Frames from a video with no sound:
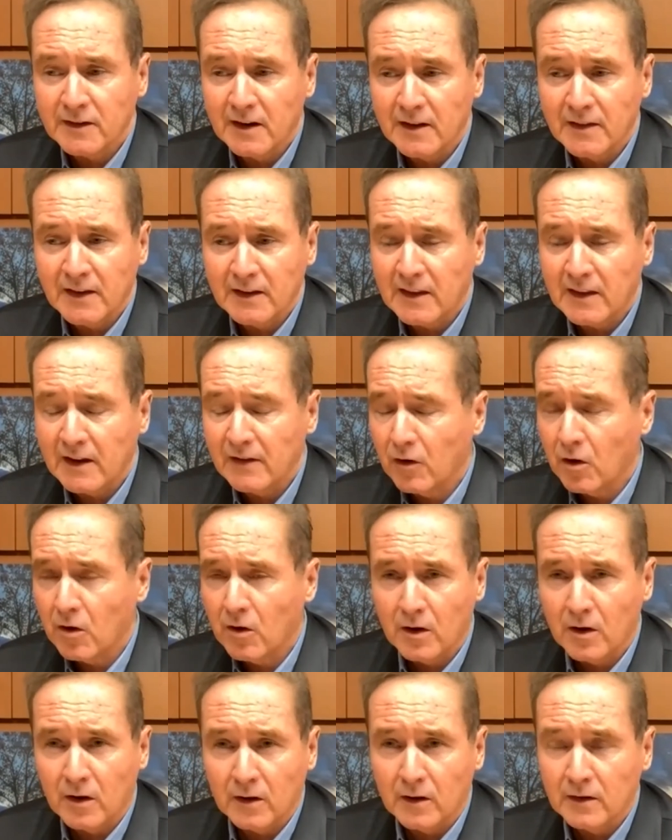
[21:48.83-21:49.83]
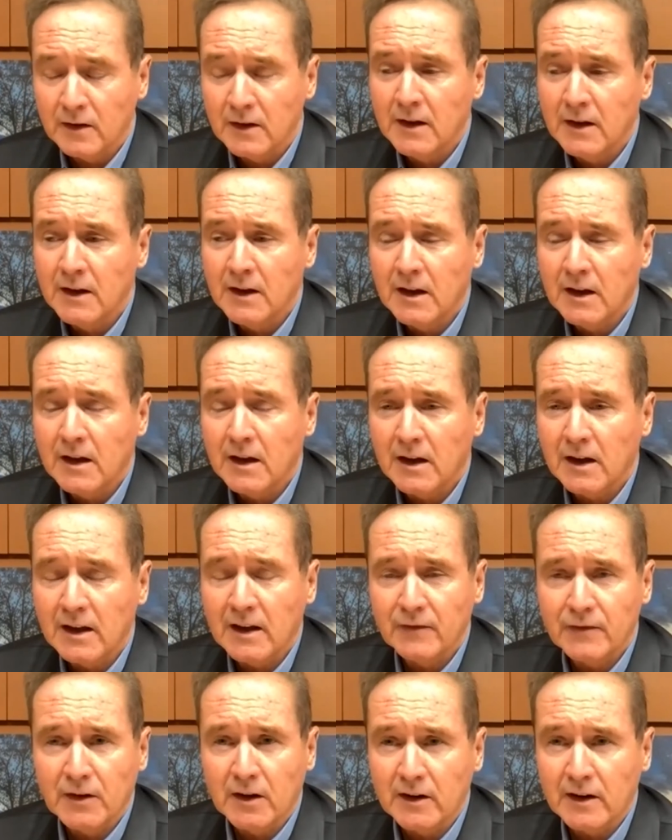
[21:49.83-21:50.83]
And I think they've all
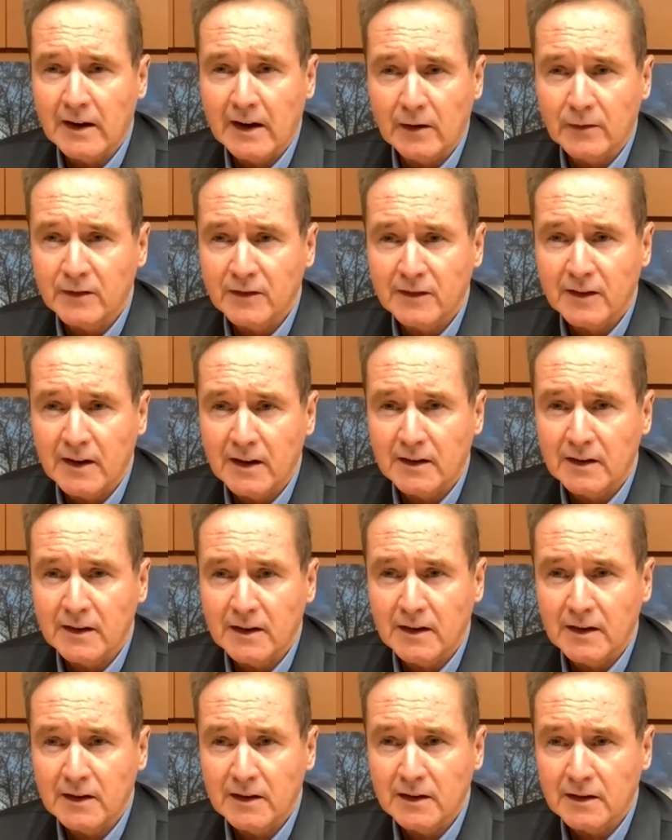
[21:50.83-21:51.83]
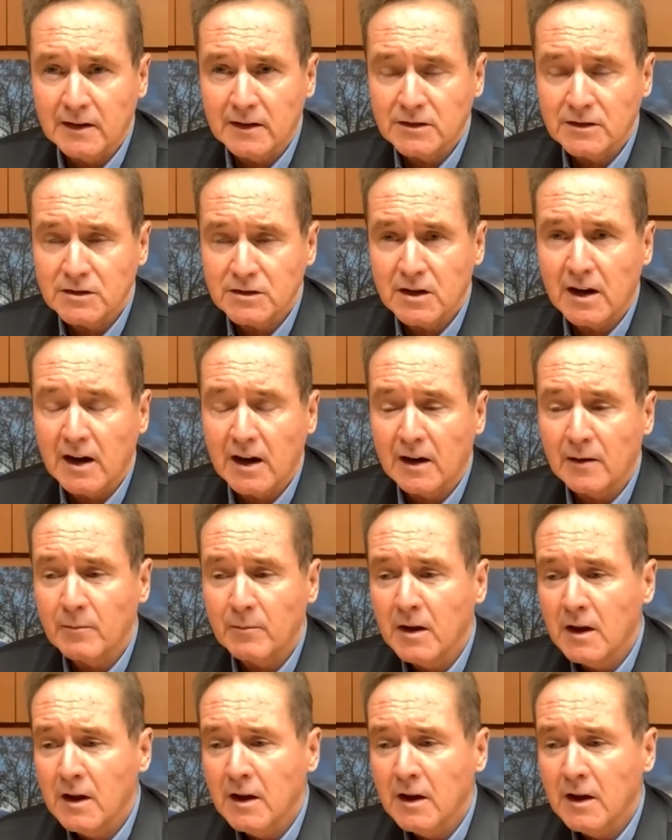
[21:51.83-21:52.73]
have done an outstanding job.